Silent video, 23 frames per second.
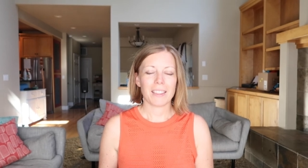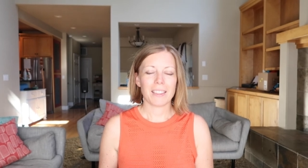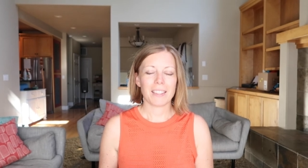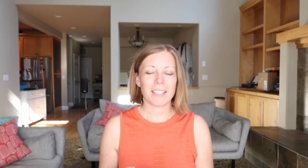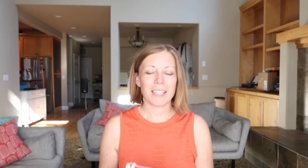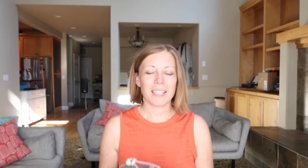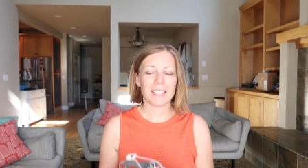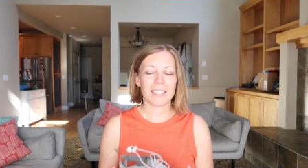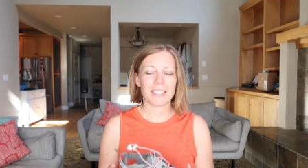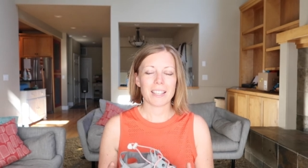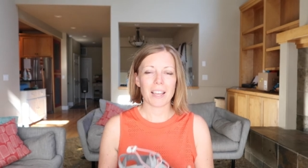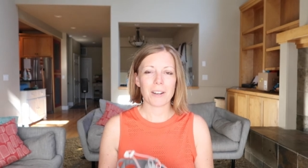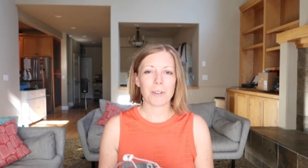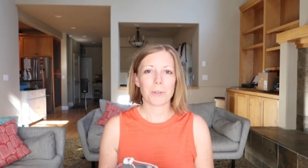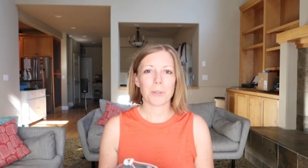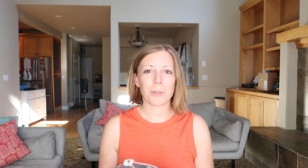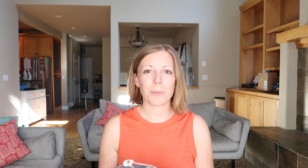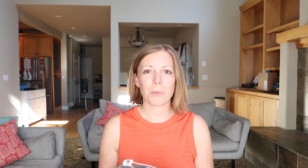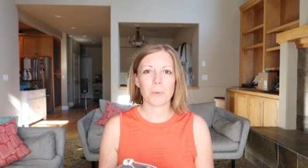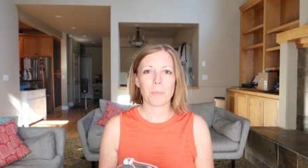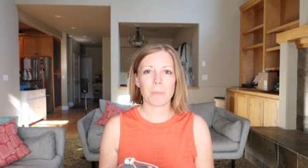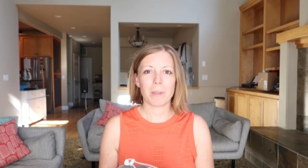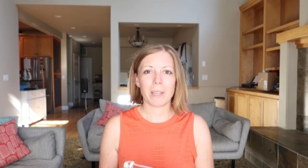these
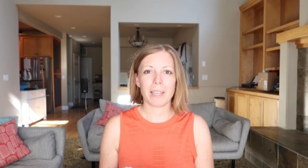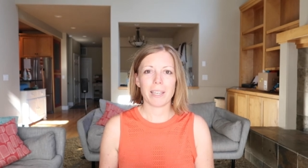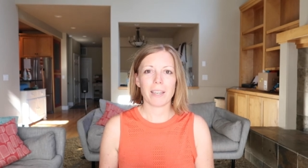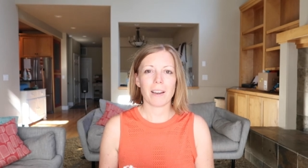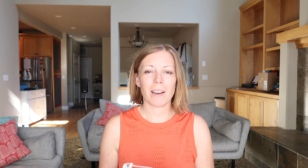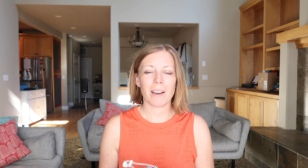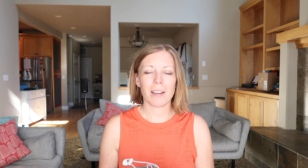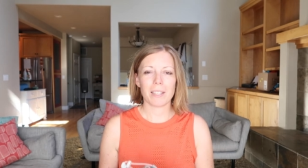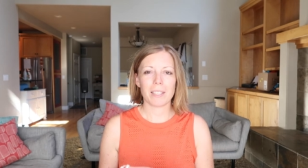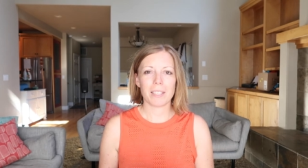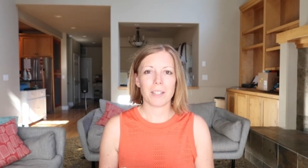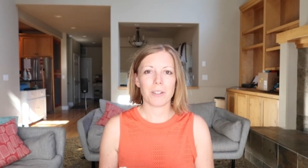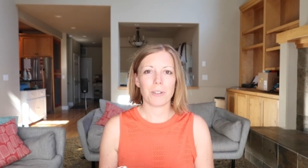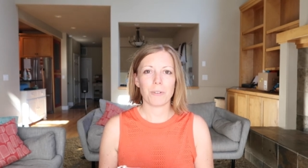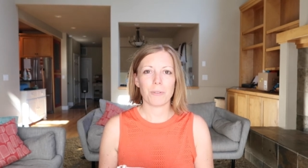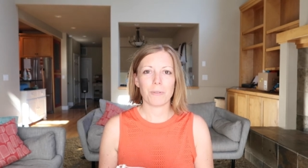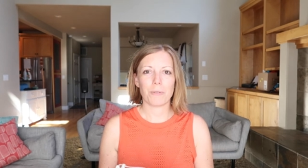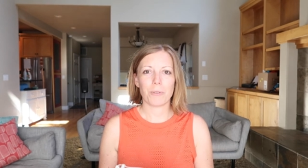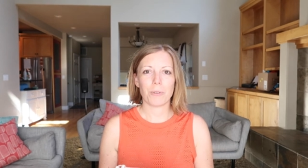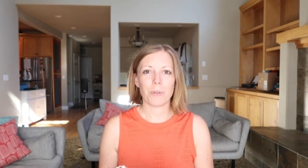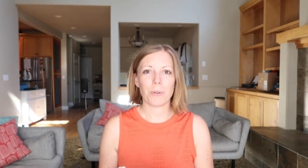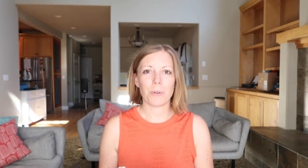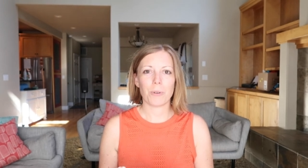sandals would be ideal
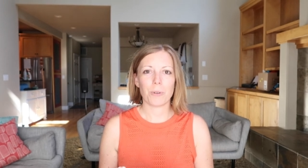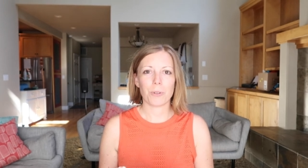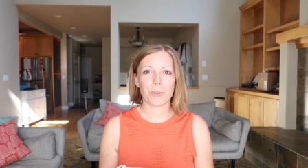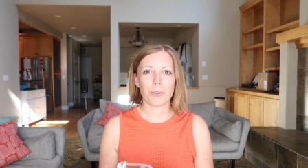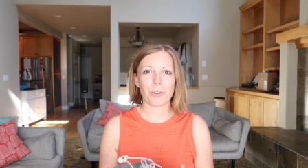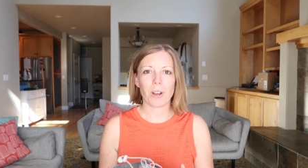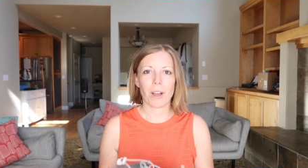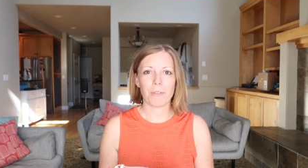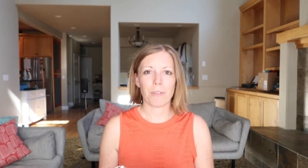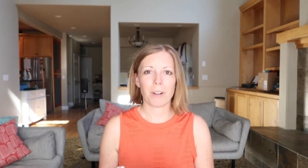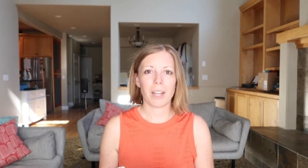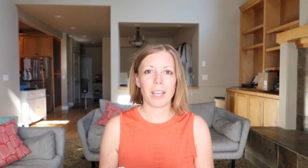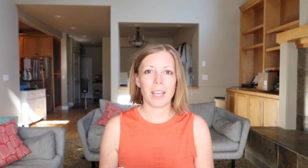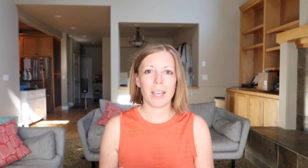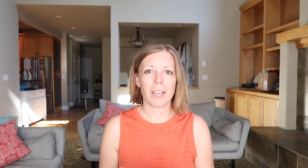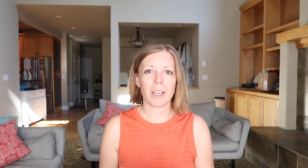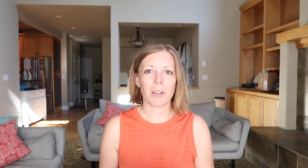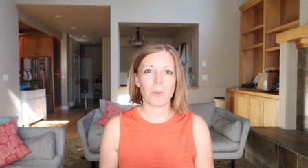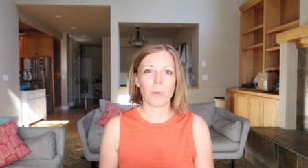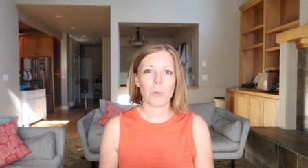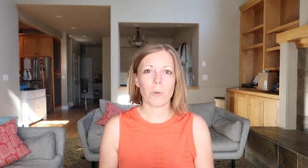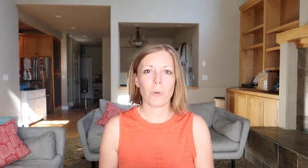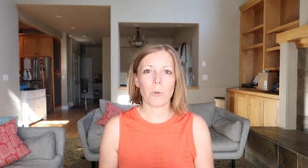for
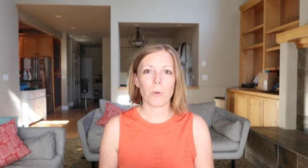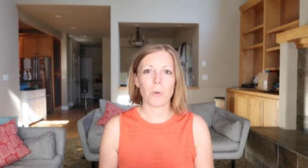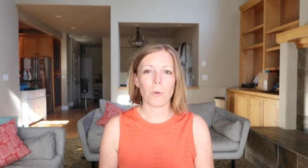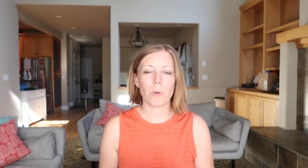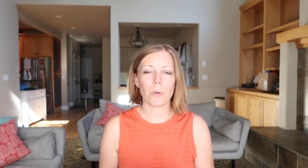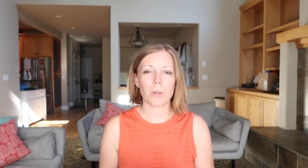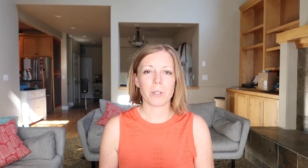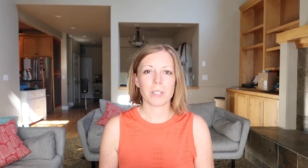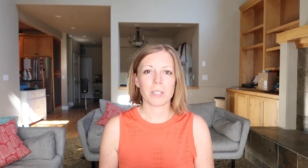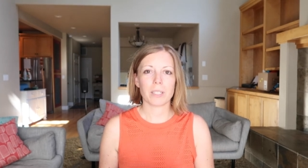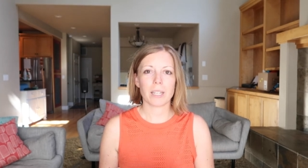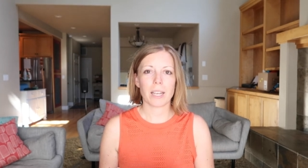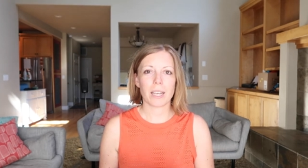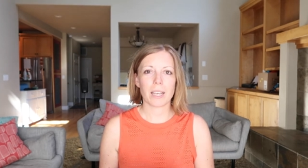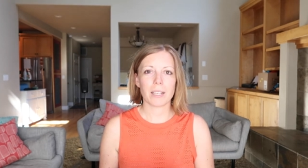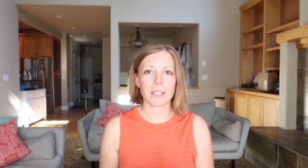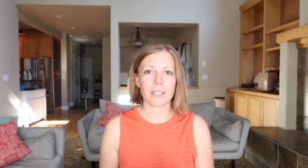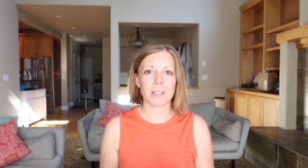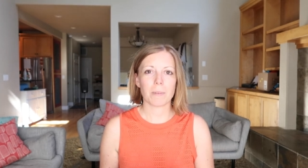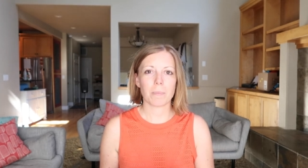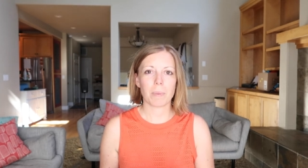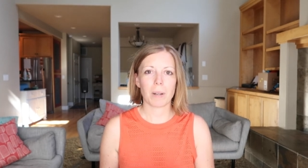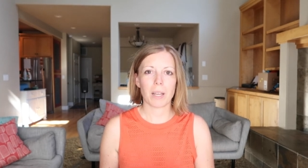traveling or
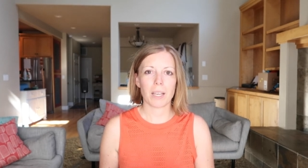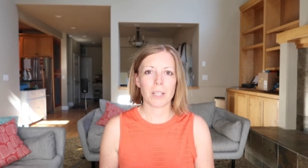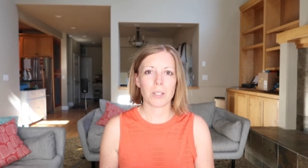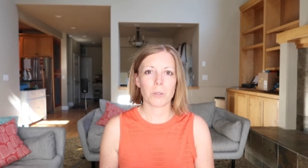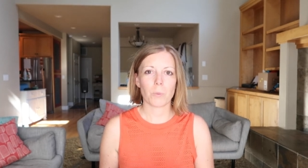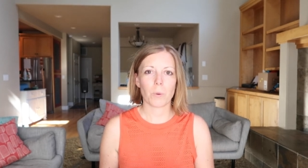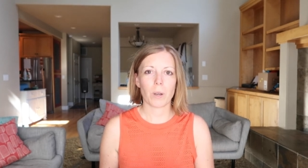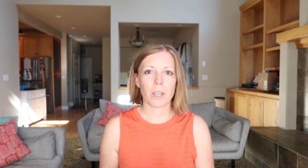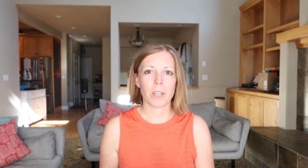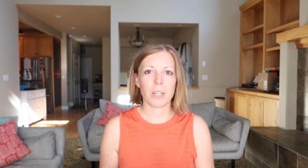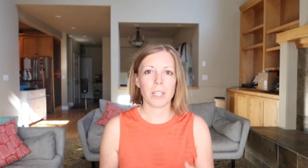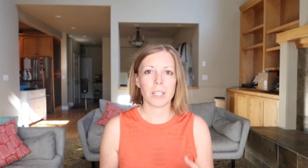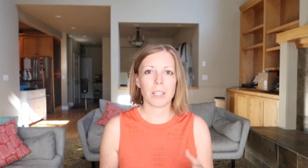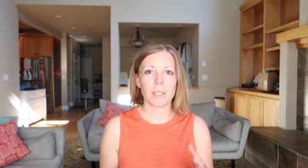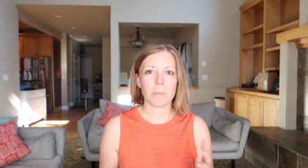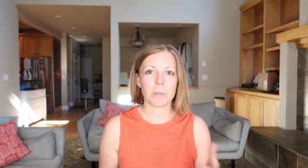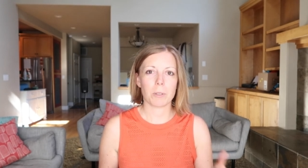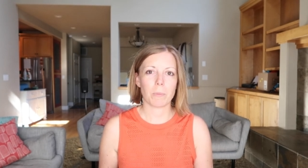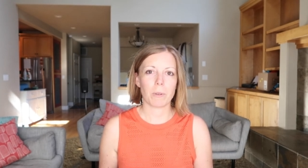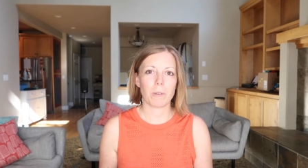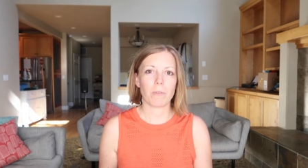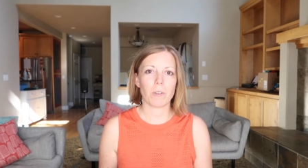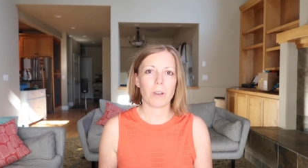taking some place where you need
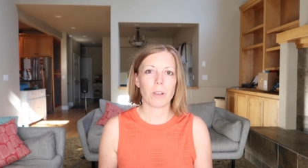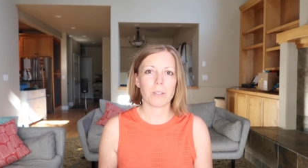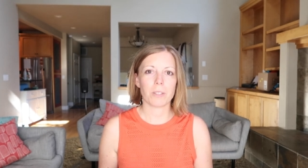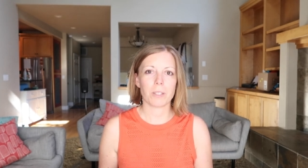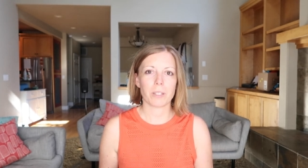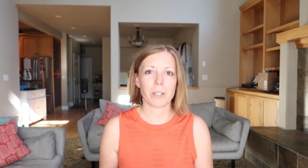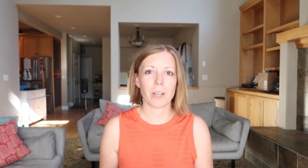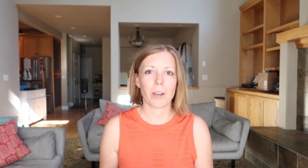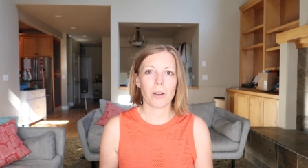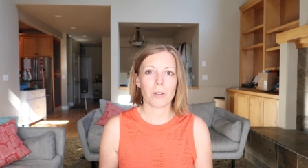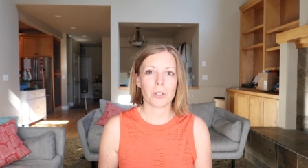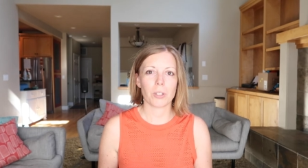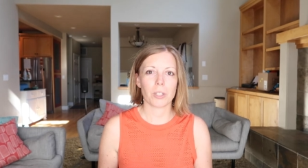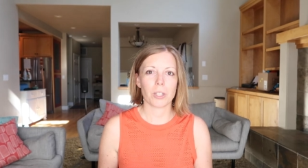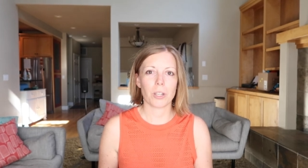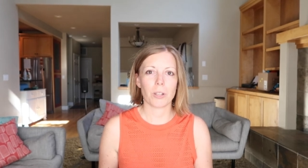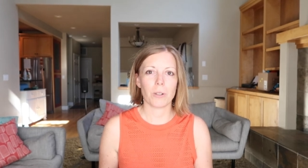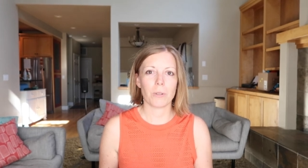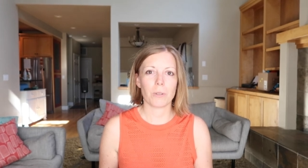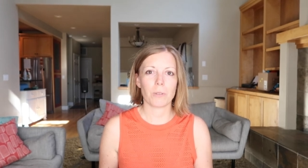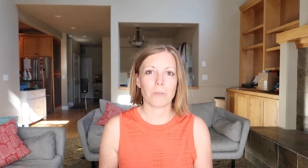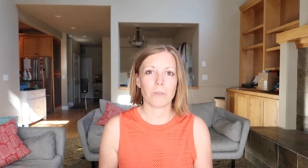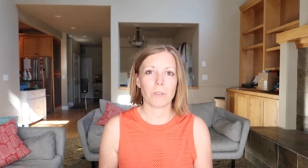them to be versatile to
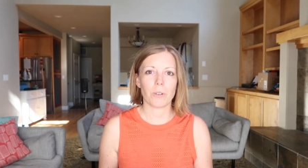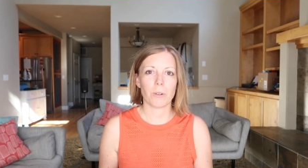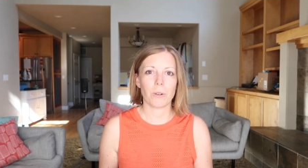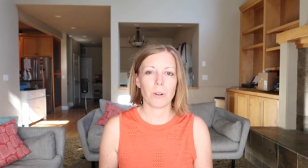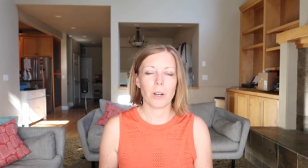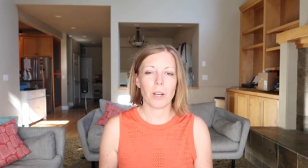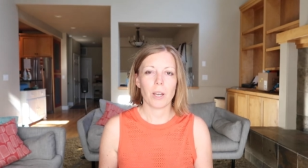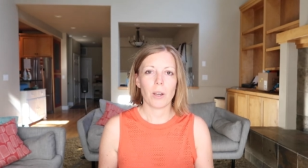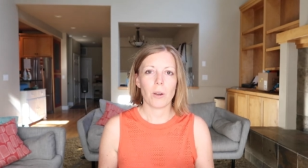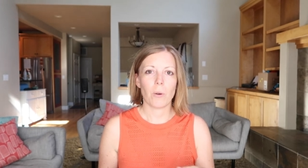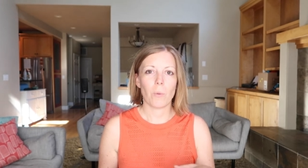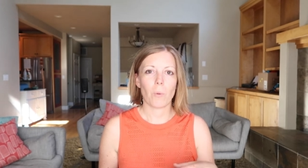use for